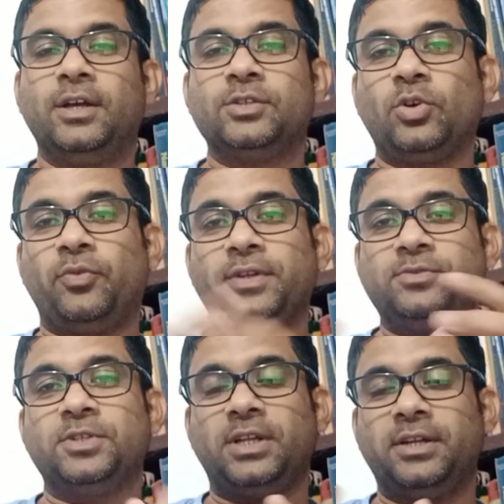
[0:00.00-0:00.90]
So
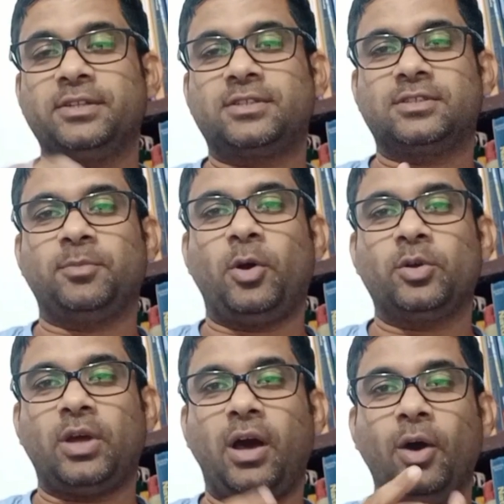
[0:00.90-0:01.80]
first we shall discuss
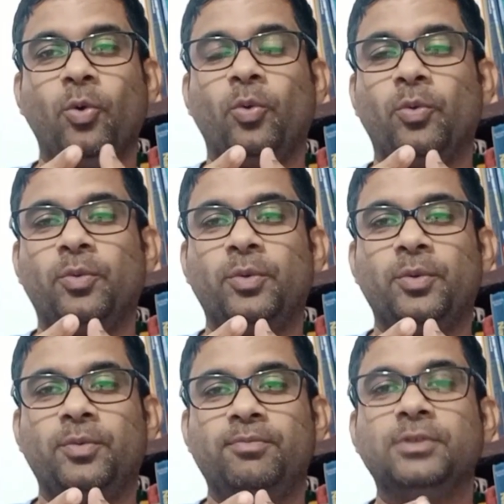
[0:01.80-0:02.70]
about how
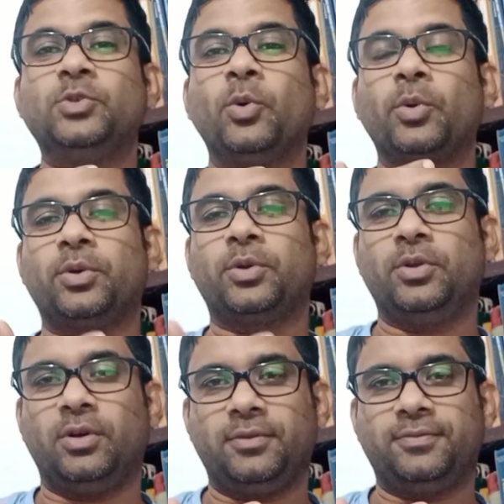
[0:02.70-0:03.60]

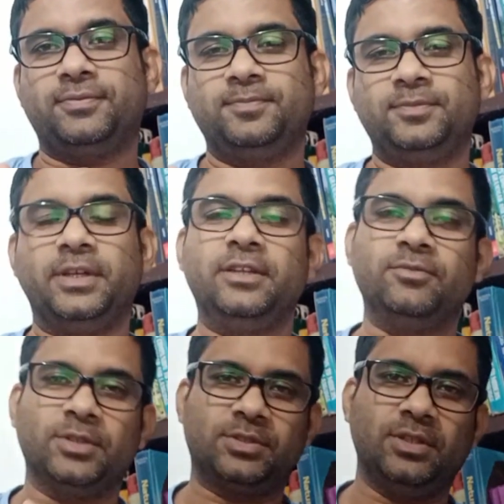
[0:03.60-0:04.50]
majority of the
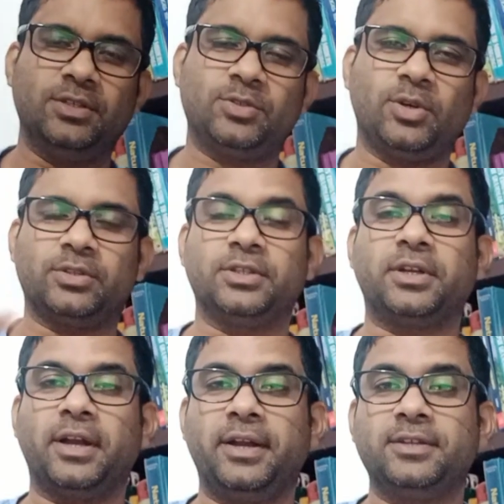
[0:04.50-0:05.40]
investors or the
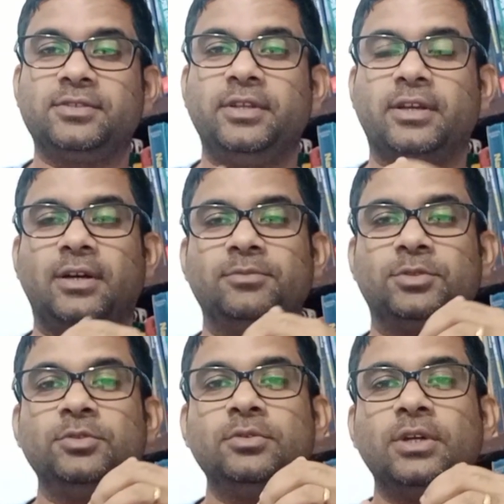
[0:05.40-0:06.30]
traders they come
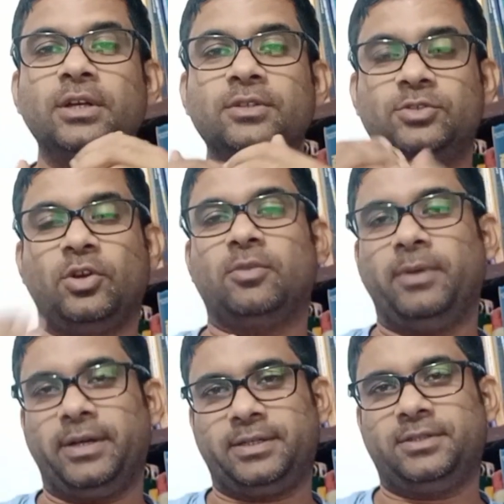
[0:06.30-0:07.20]
to stock
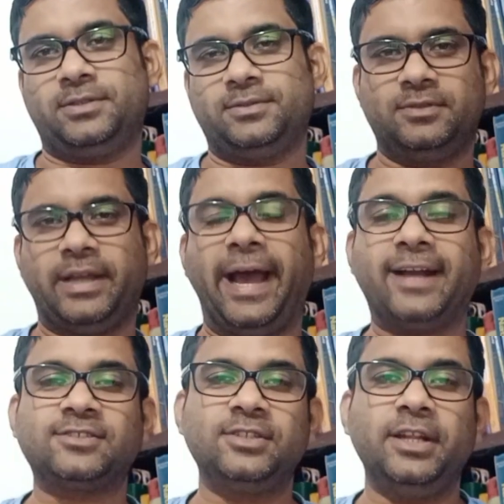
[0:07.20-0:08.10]
market.
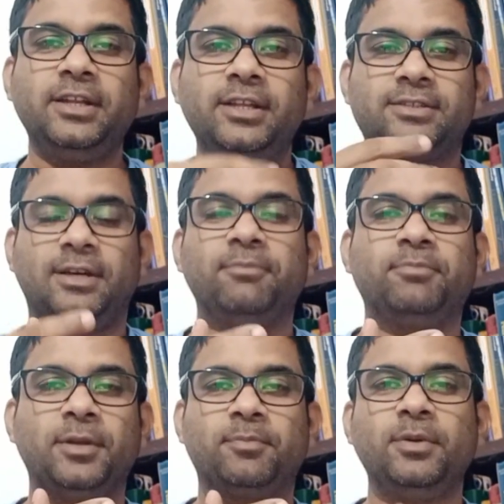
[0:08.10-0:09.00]
Accidentally some
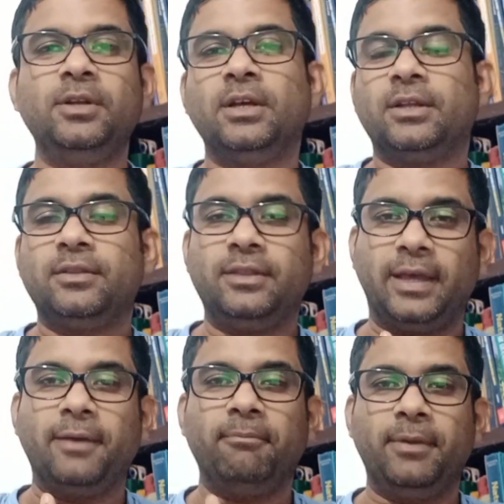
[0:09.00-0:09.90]
people
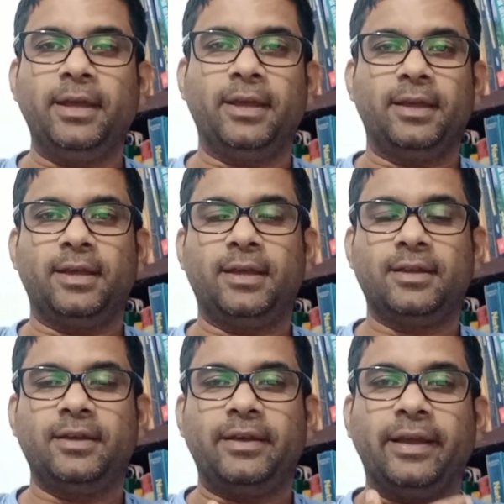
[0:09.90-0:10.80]
they may
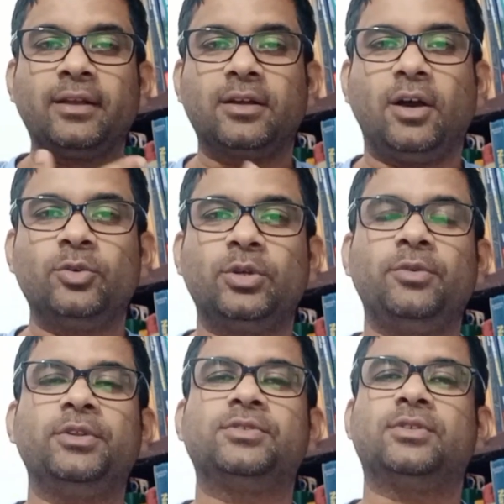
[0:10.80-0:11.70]
encounter
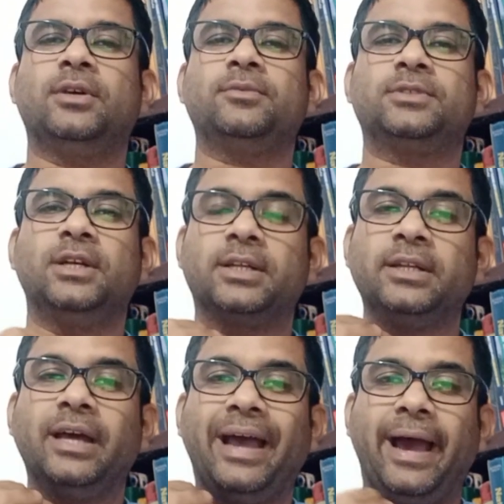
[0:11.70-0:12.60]
with
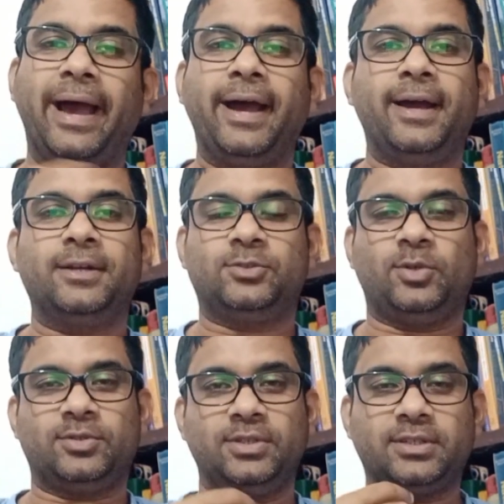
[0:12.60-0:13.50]
certain ads
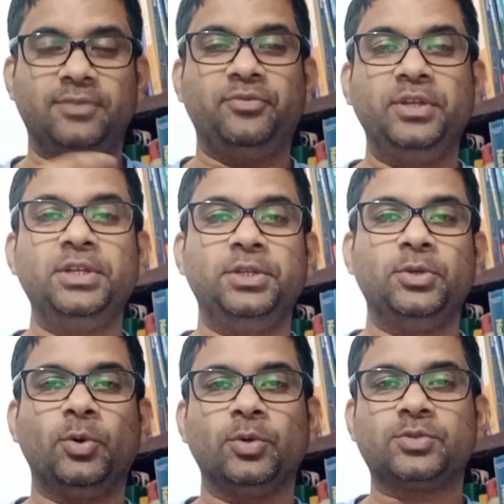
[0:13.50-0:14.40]
or certain
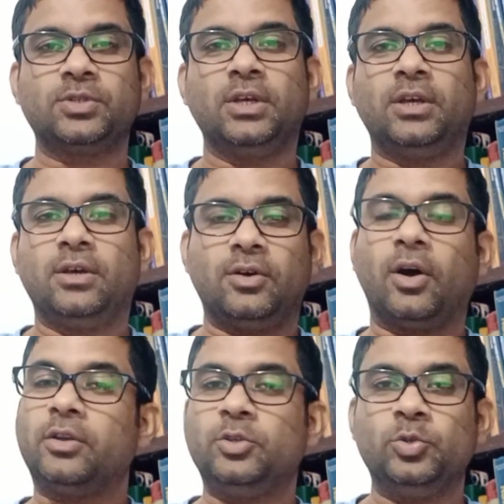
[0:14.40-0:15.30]
videos
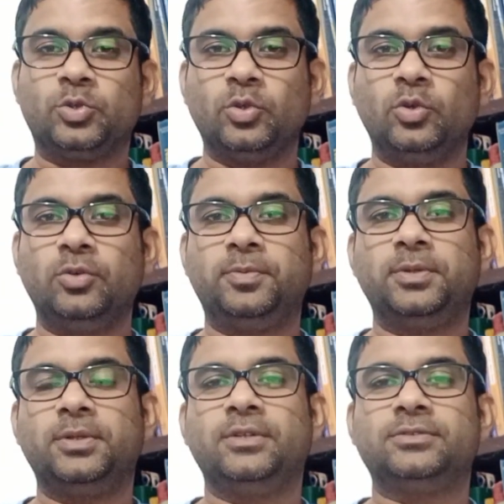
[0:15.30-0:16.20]
on
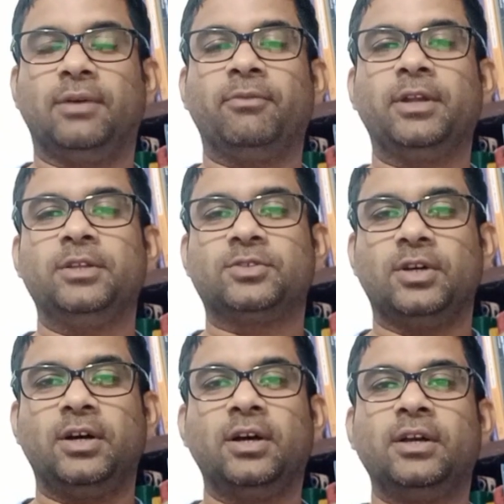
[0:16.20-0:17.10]
YouTube. Someone is
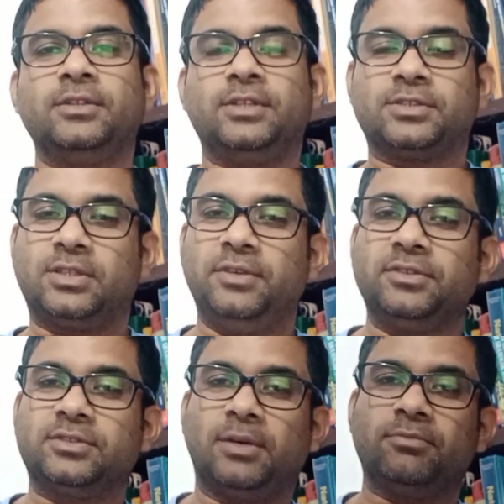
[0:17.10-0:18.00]
just
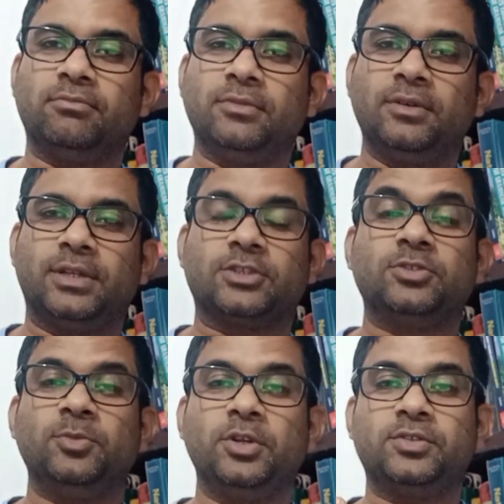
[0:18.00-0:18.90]
giving some
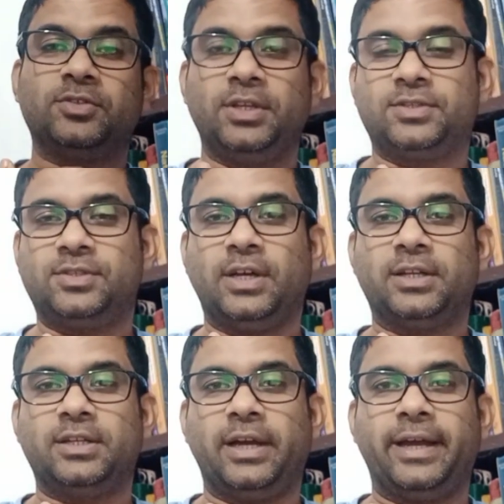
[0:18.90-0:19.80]
testimony, says
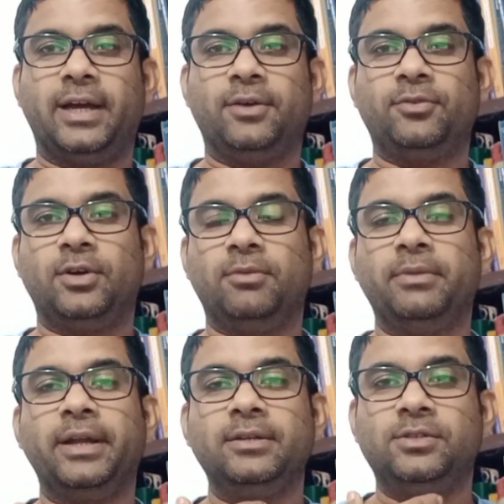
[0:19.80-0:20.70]
that I have
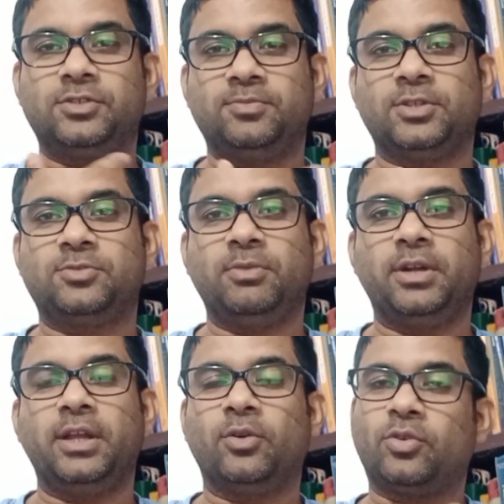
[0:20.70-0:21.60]
made this much
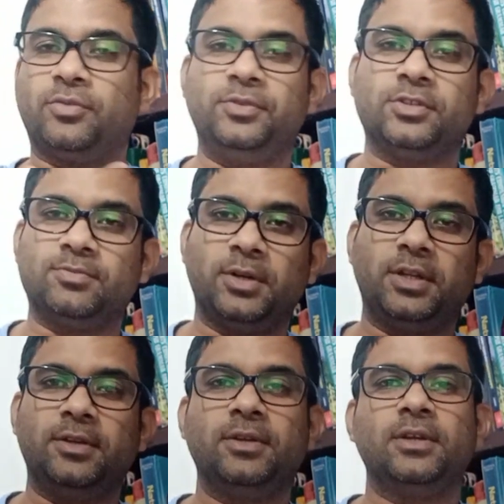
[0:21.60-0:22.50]
money out of this
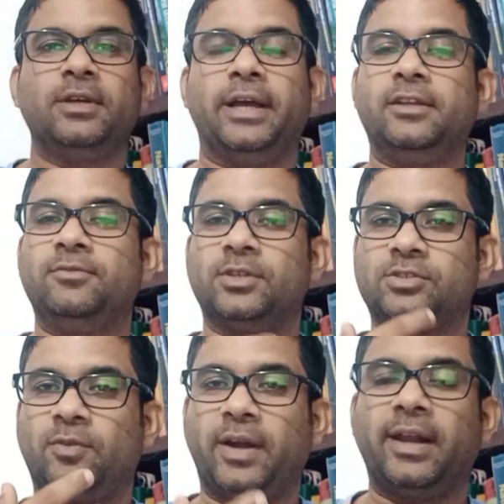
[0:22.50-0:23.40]
money. I
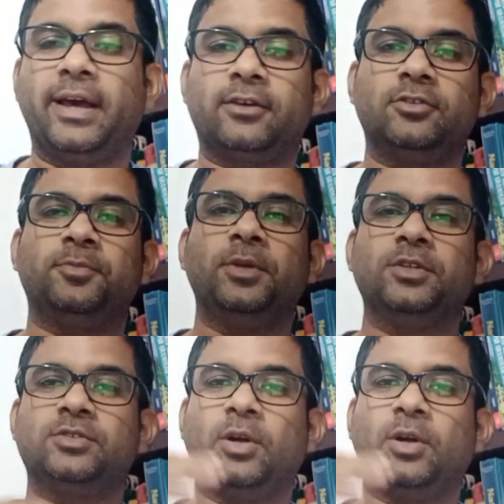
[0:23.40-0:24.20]
invested 1 lakh rupees.